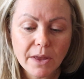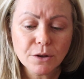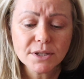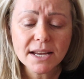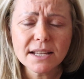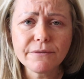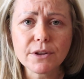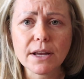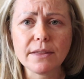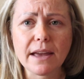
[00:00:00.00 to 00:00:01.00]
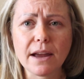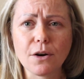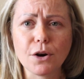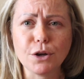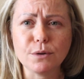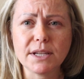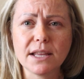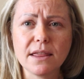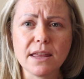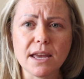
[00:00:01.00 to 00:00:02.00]
It looks like they are
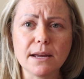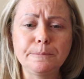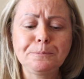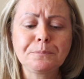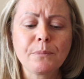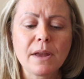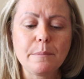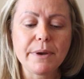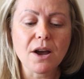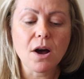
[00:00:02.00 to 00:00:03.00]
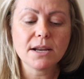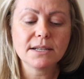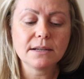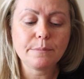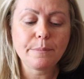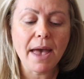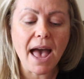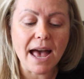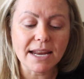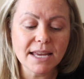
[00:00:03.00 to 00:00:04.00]
using the Beyond
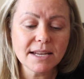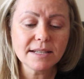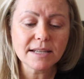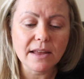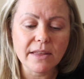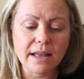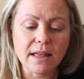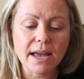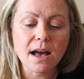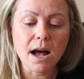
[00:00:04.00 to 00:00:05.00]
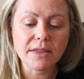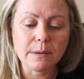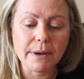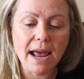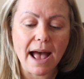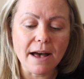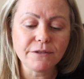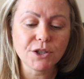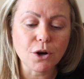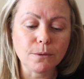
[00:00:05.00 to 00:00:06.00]
patties and they like cut them in half.
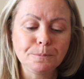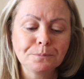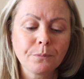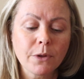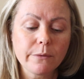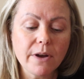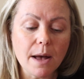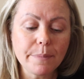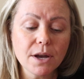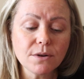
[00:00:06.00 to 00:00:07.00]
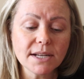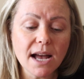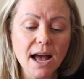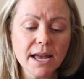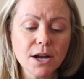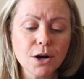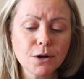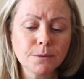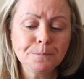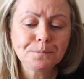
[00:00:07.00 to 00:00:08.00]
So we've got pico de
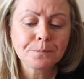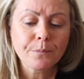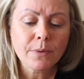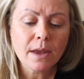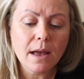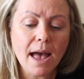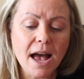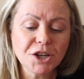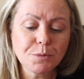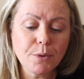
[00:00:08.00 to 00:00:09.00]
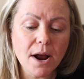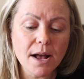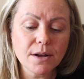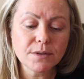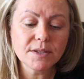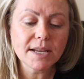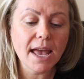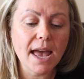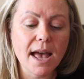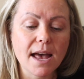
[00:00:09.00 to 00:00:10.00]
gallo, hash browns,
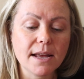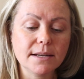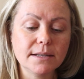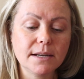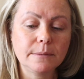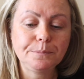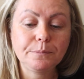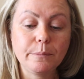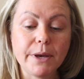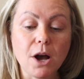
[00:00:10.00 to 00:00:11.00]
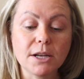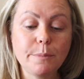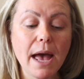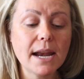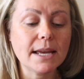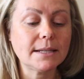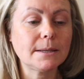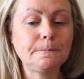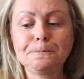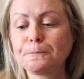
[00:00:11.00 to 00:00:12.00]
and Beyond
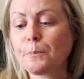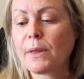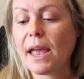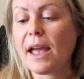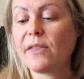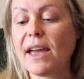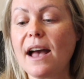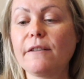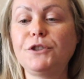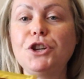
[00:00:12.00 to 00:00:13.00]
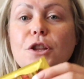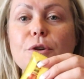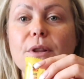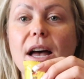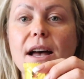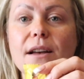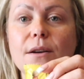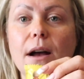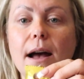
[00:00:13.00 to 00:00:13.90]
patties. And they have Cholula,